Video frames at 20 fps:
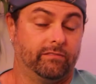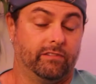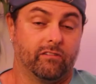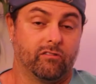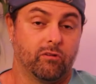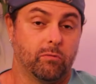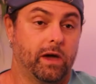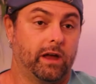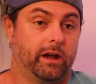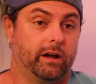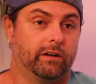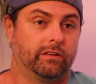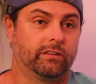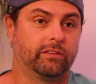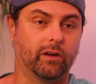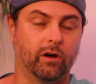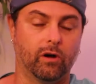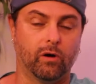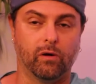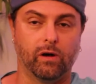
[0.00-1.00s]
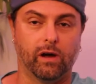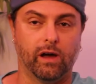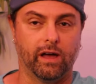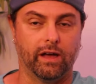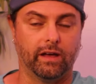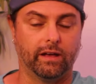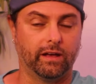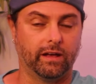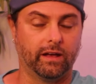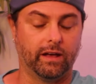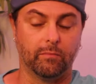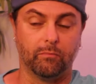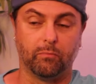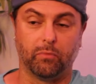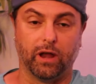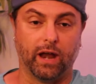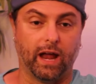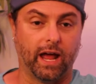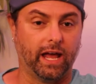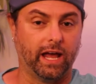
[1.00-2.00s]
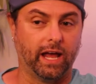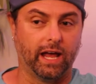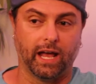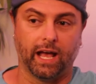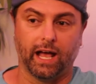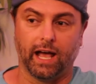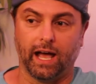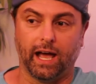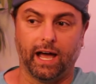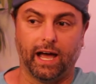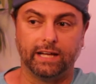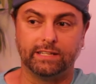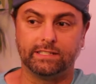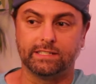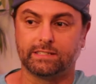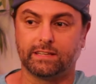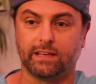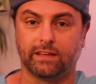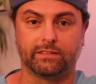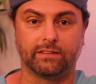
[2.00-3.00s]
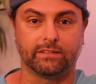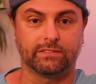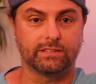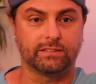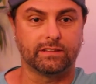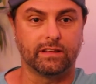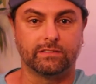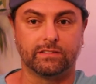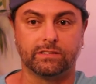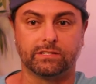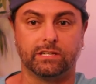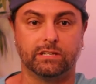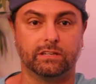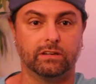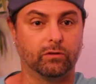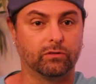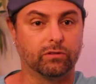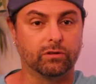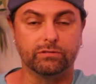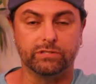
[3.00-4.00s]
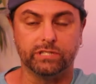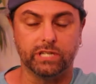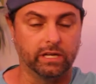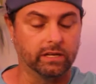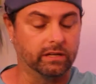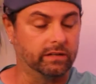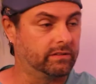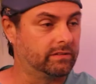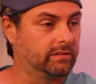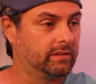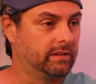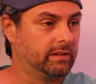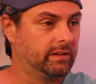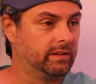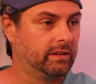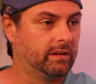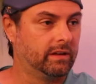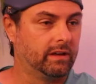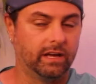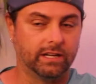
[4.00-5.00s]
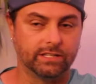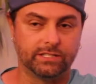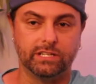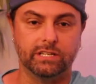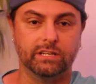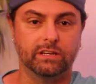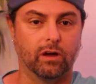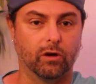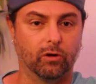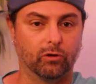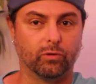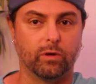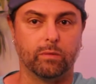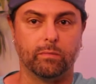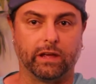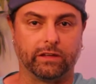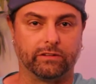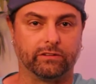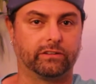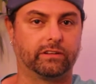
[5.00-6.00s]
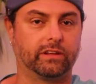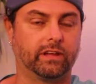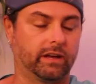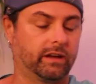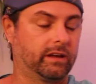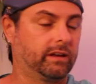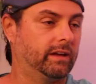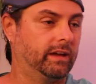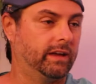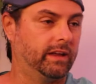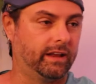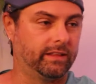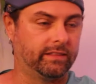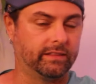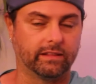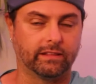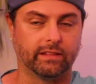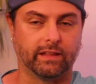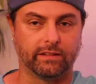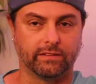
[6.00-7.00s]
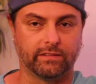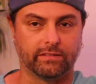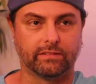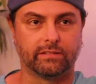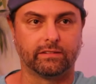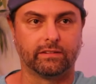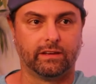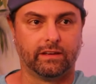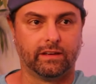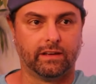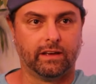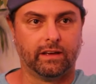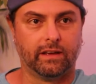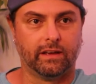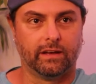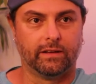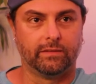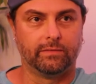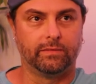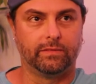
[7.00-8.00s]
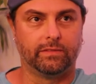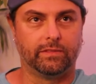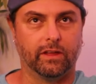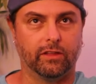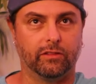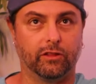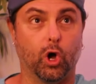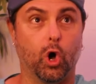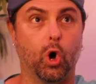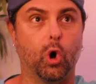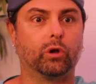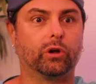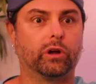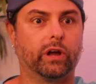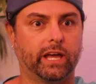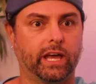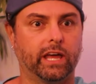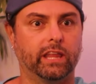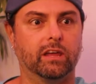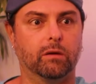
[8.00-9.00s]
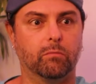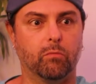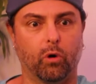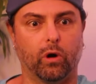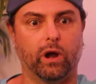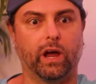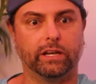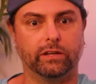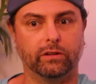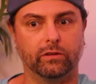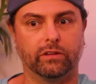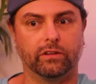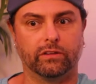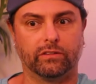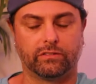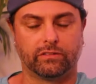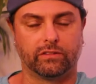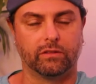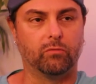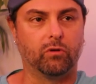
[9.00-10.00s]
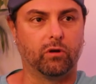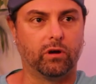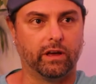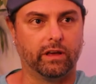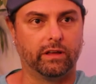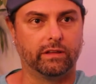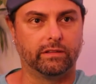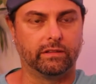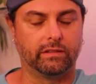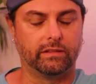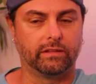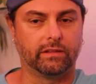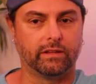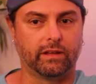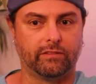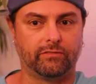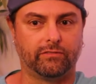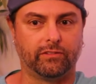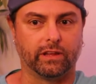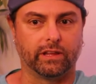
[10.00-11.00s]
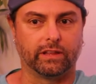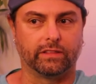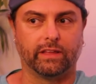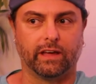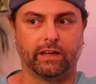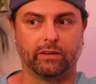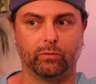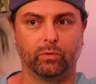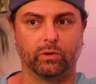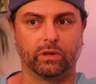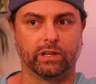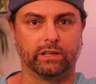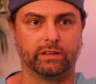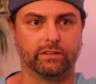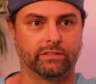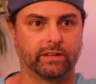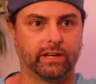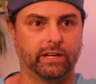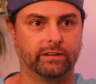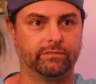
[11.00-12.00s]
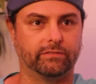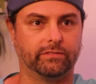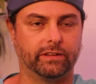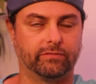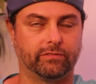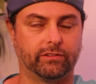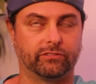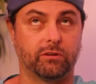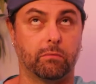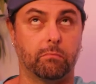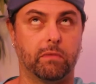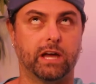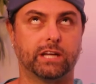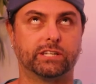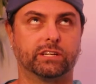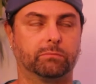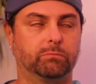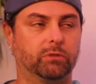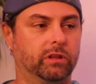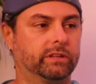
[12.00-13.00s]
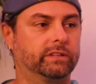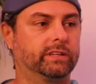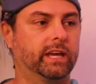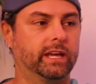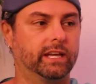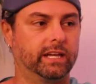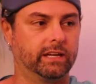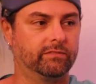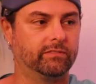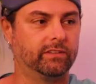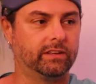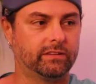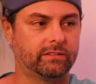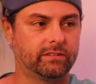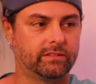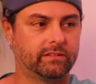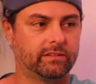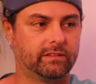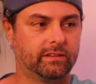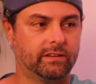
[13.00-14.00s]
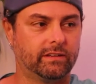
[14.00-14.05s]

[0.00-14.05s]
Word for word: never met her, so I, right. But I I just get such a sense that she knows who she is. Yeah. And she knows what makes her tick. And I think that's the the older I get and the more I do this, the more I I feel like that really is kind of if there's a magic bullet to any of this,